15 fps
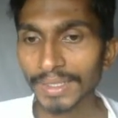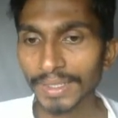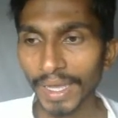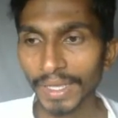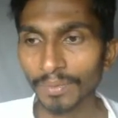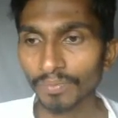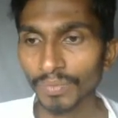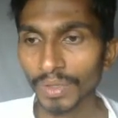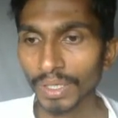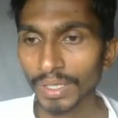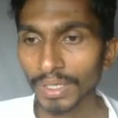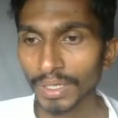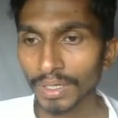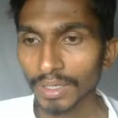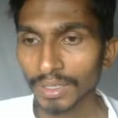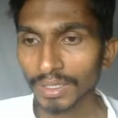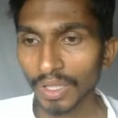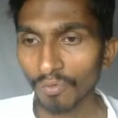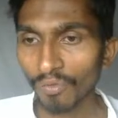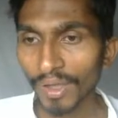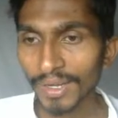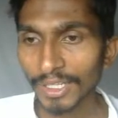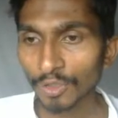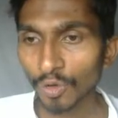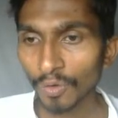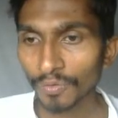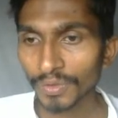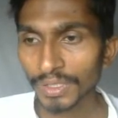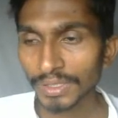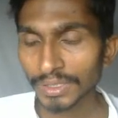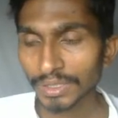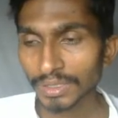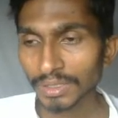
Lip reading: time the value of this